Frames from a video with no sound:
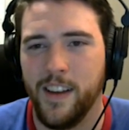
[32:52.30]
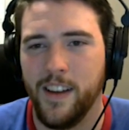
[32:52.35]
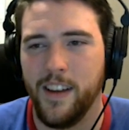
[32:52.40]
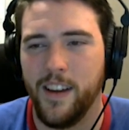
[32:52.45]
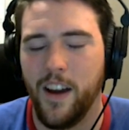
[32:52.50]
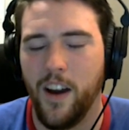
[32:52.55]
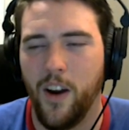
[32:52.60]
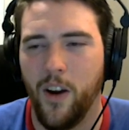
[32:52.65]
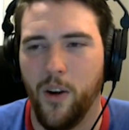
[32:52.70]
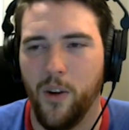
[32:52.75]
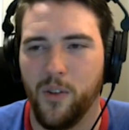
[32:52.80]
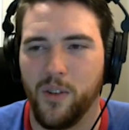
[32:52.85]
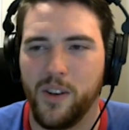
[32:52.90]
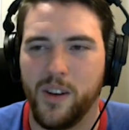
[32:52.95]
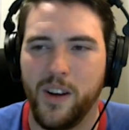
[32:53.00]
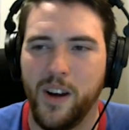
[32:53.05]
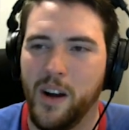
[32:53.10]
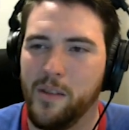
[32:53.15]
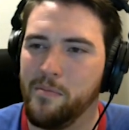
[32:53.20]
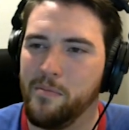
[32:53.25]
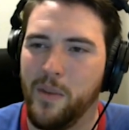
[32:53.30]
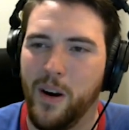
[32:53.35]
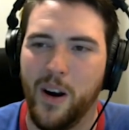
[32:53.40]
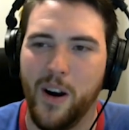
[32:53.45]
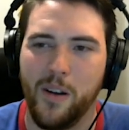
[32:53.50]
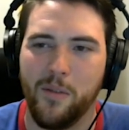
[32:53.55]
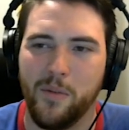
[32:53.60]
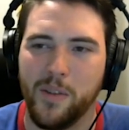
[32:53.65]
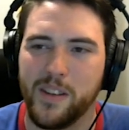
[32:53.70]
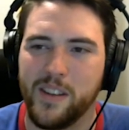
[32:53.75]
Oh, come
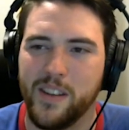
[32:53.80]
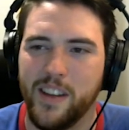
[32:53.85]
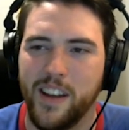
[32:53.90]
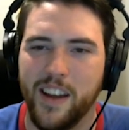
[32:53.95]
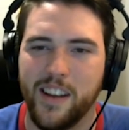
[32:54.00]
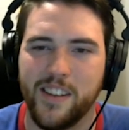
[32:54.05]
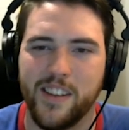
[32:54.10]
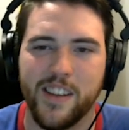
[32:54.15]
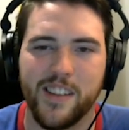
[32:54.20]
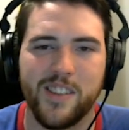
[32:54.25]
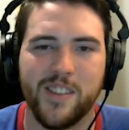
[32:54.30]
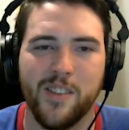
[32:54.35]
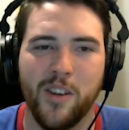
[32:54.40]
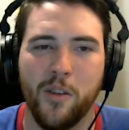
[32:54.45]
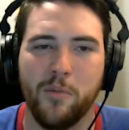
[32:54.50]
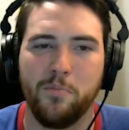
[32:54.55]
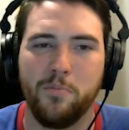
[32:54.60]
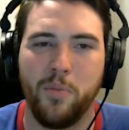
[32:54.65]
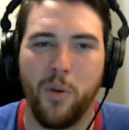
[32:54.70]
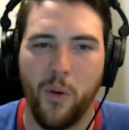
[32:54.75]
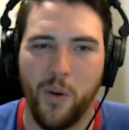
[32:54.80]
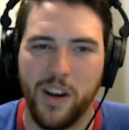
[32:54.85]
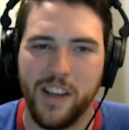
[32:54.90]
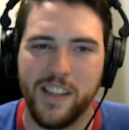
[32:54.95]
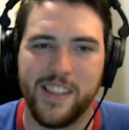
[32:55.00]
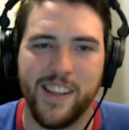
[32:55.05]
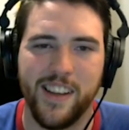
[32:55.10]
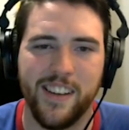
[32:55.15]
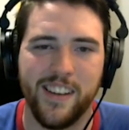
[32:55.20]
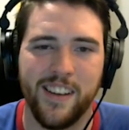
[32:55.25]
on with the additional
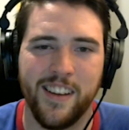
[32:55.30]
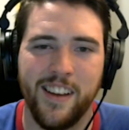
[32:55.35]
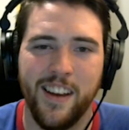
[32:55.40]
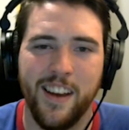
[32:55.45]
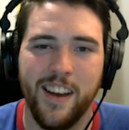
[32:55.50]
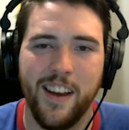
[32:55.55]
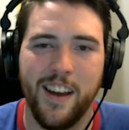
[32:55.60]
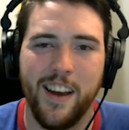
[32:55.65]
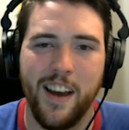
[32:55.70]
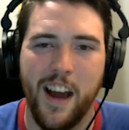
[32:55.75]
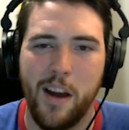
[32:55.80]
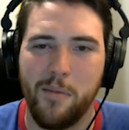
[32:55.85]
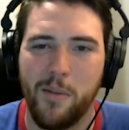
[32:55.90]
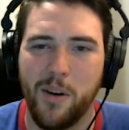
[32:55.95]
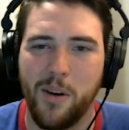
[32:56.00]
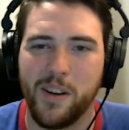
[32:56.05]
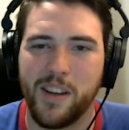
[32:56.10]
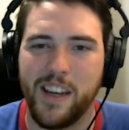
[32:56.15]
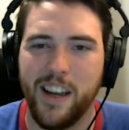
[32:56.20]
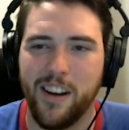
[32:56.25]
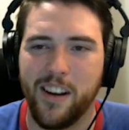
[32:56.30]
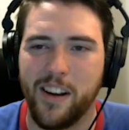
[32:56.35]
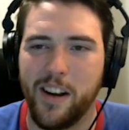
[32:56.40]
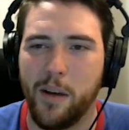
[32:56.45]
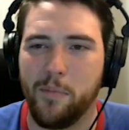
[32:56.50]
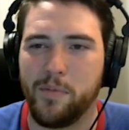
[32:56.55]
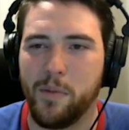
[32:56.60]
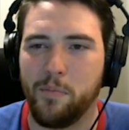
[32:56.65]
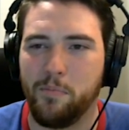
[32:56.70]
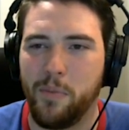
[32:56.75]
poison. I'm all geared
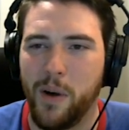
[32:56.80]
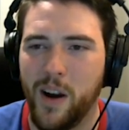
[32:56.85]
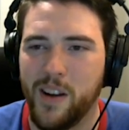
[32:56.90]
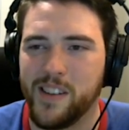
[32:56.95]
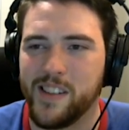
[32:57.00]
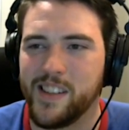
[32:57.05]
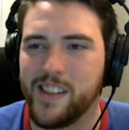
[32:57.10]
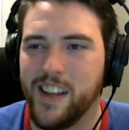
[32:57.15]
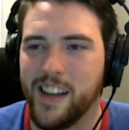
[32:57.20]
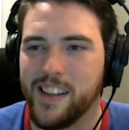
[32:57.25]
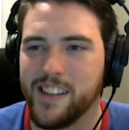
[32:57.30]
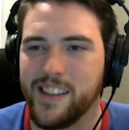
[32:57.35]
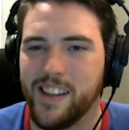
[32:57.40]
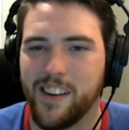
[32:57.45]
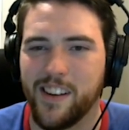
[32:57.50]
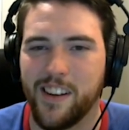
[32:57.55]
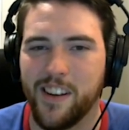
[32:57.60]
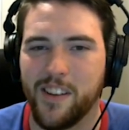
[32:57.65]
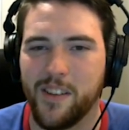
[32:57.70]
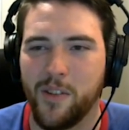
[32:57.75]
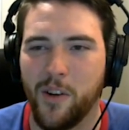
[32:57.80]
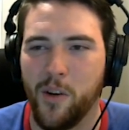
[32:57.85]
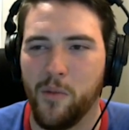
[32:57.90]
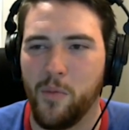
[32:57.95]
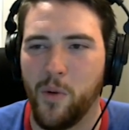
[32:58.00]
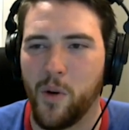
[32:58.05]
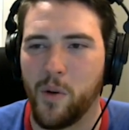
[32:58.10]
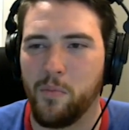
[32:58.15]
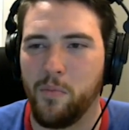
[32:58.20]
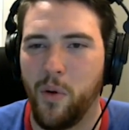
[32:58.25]
up to punch things. You're going to throw
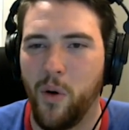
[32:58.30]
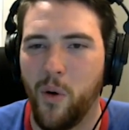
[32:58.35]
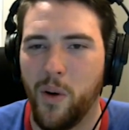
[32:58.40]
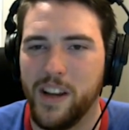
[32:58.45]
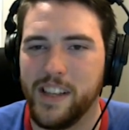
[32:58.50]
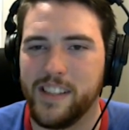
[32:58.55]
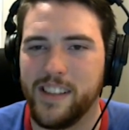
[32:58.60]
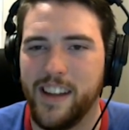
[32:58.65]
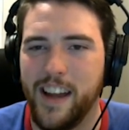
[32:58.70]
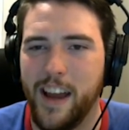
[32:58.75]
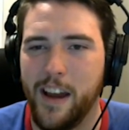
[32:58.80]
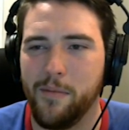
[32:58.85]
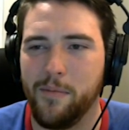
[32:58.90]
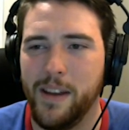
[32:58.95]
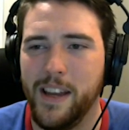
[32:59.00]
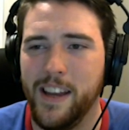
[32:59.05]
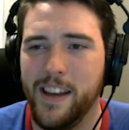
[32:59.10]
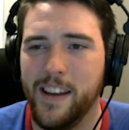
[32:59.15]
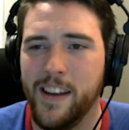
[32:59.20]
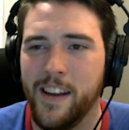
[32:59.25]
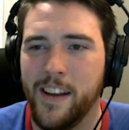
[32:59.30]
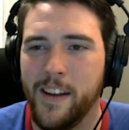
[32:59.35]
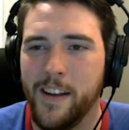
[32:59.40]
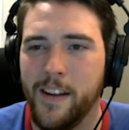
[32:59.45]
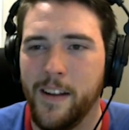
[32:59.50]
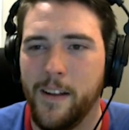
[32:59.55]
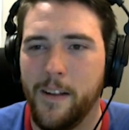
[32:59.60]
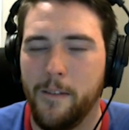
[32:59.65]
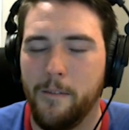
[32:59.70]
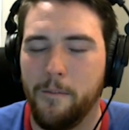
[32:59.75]
more poison at me?
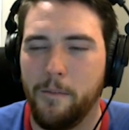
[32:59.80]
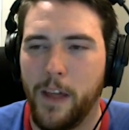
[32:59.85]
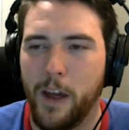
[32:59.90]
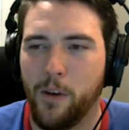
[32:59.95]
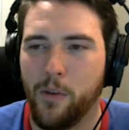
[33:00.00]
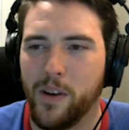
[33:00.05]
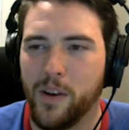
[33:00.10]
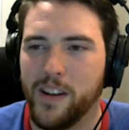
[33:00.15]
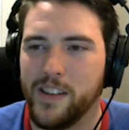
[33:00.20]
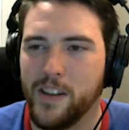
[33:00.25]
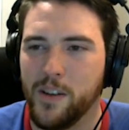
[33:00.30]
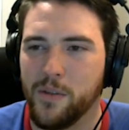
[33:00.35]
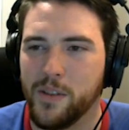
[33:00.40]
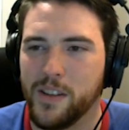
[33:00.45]
I don't want to deal